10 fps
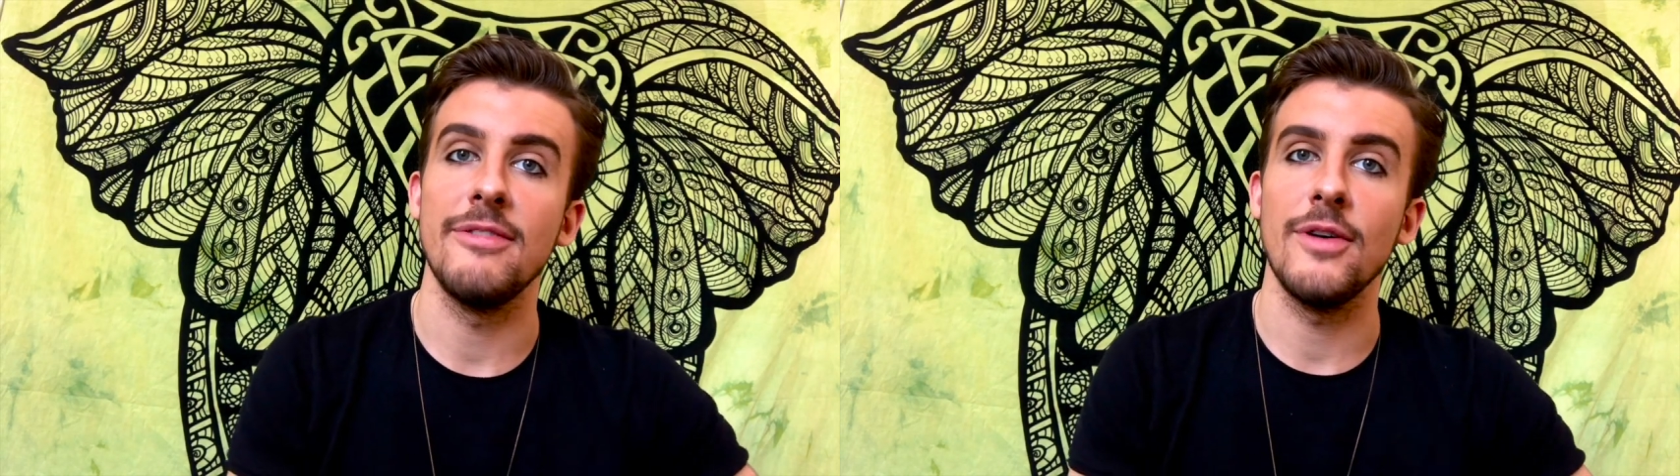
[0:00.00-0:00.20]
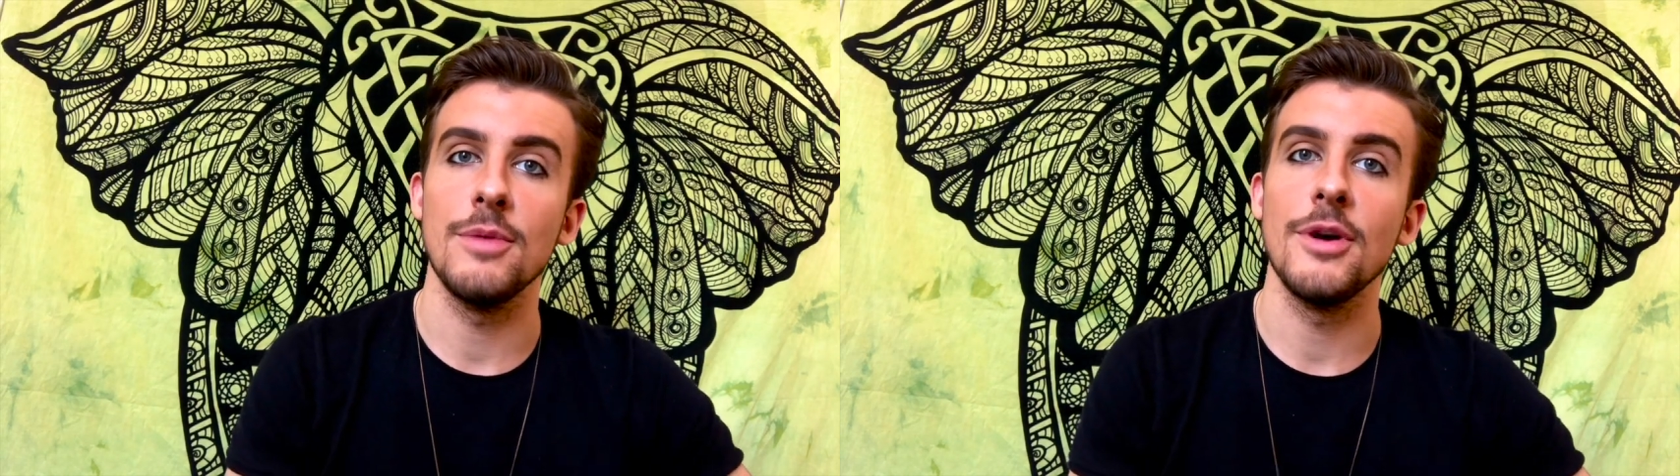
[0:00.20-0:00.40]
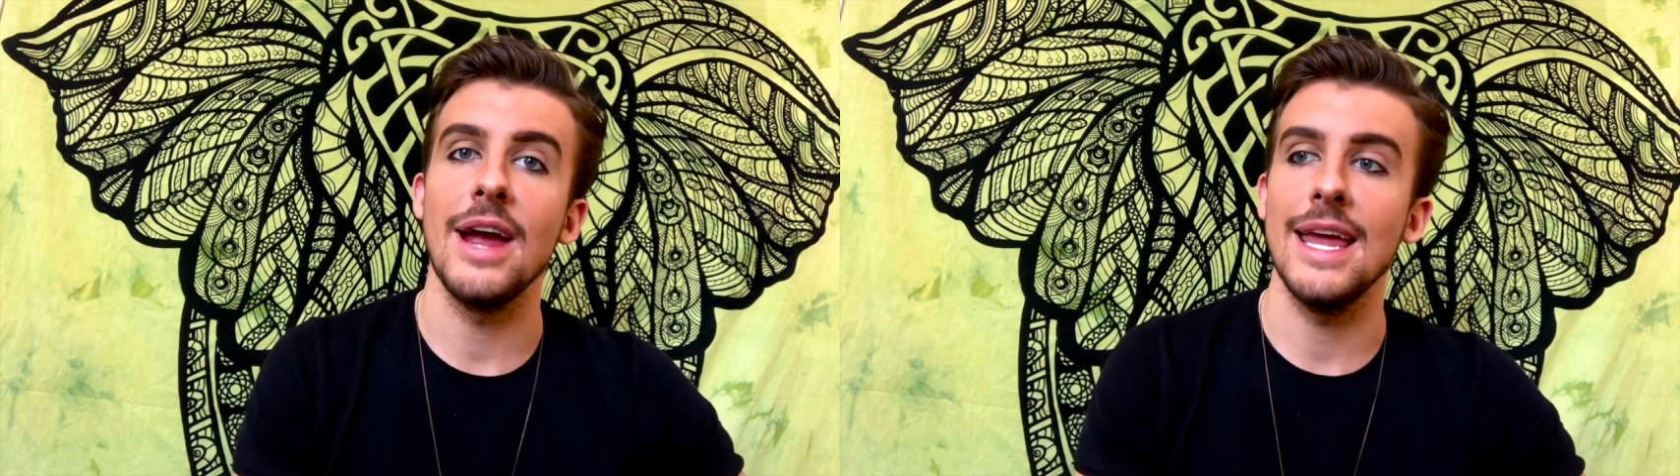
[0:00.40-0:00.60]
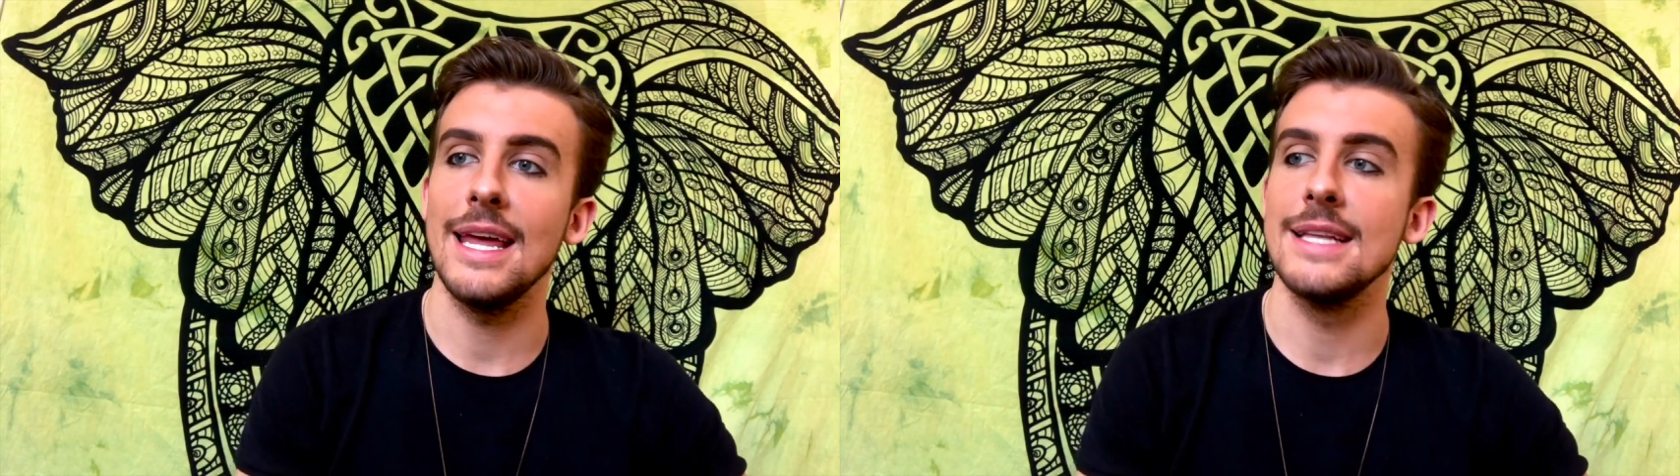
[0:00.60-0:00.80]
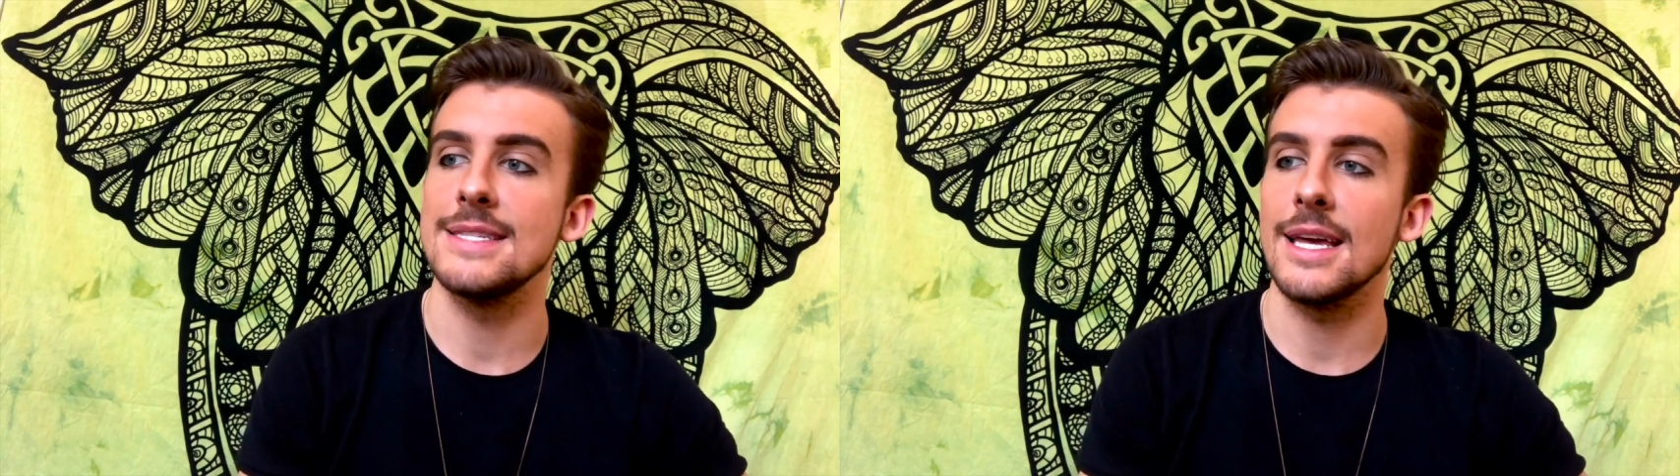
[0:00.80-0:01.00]
former
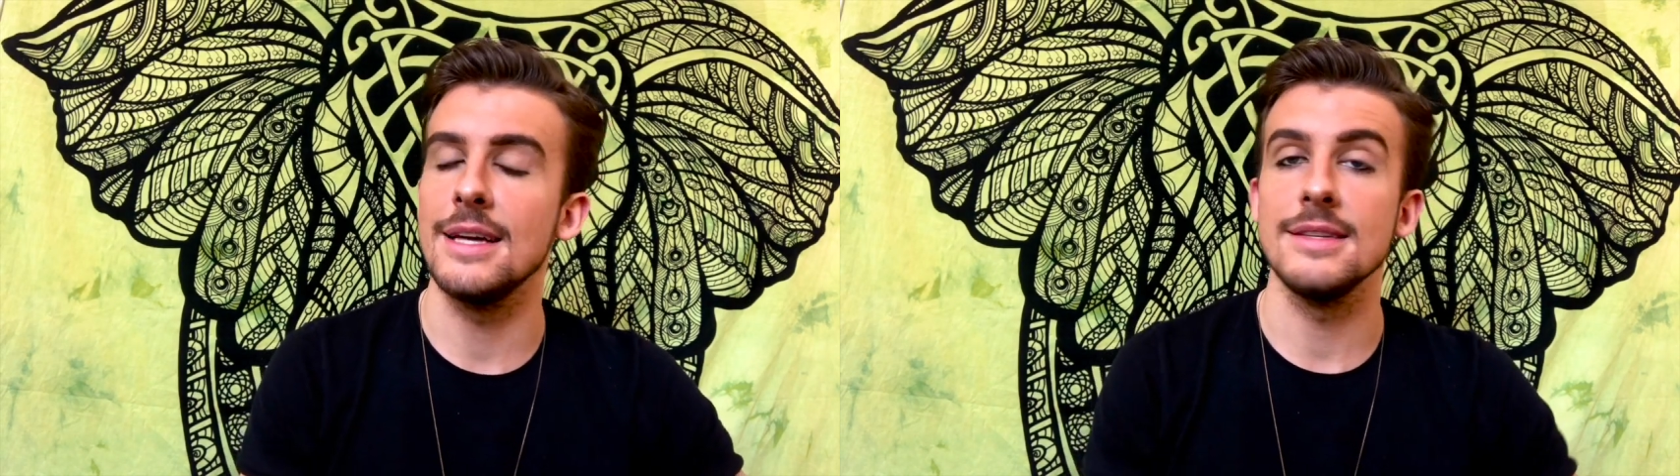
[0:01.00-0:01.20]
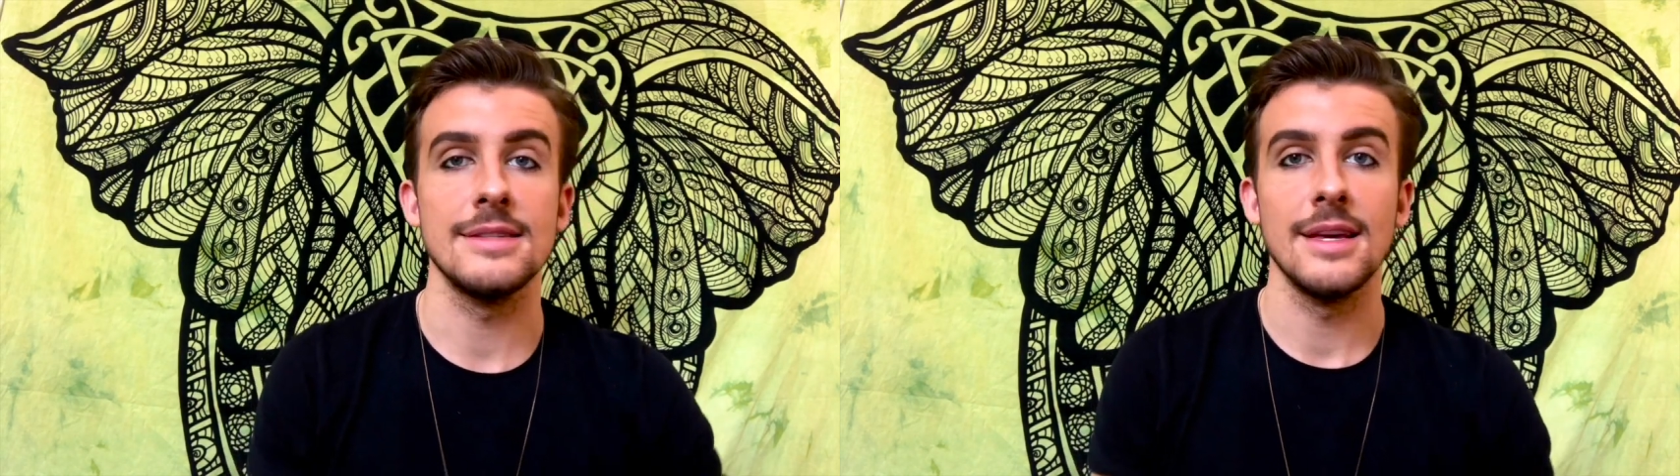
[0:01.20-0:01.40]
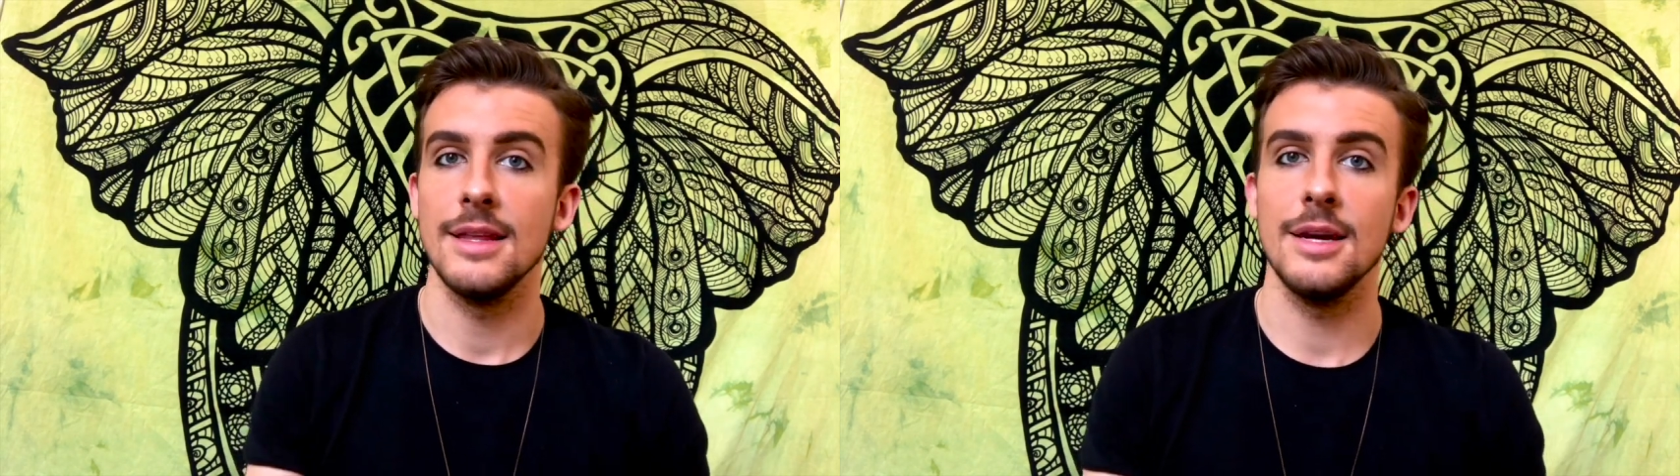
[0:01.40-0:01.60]
editing skills.